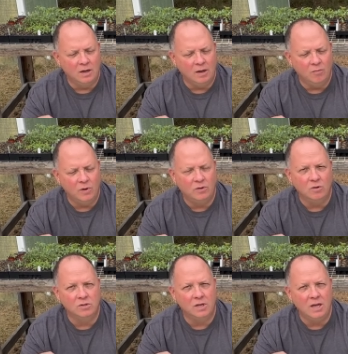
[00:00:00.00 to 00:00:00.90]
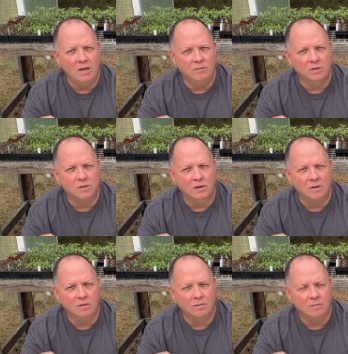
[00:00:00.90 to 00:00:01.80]
and with those leaves, it's going
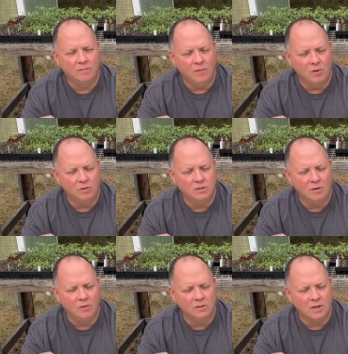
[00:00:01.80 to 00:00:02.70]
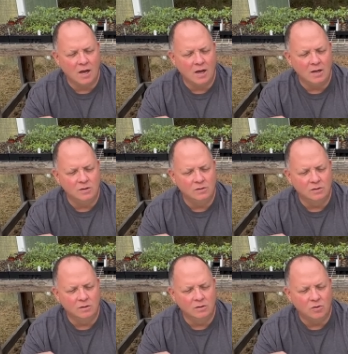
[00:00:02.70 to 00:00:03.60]
to photosynthesize,
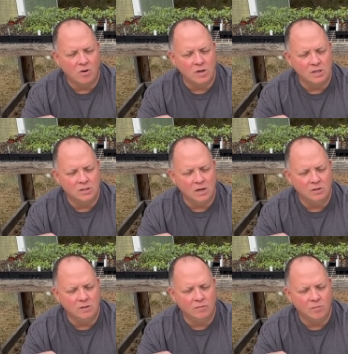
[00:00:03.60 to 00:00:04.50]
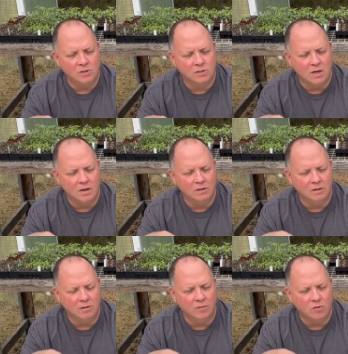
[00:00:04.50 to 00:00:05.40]
drawing its energy from the sun,
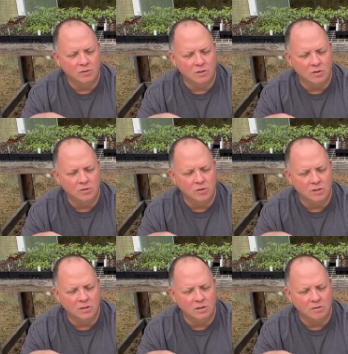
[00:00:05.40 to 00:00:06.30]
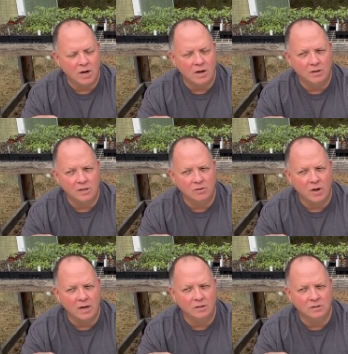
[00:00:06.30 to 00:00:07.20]
and of course the nutrients in the ground, and
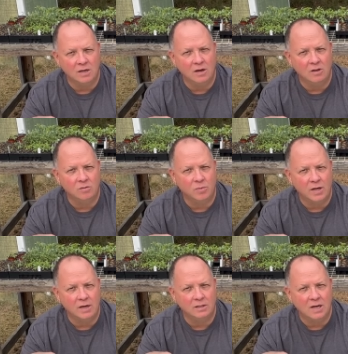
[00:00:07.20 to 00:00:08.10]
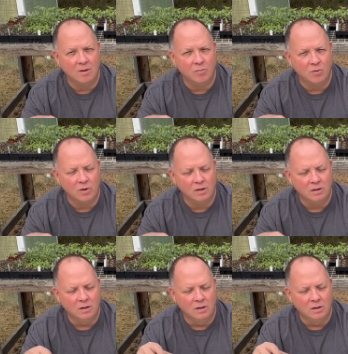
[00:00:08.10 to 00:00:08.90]
it'll act as any other plant at that point.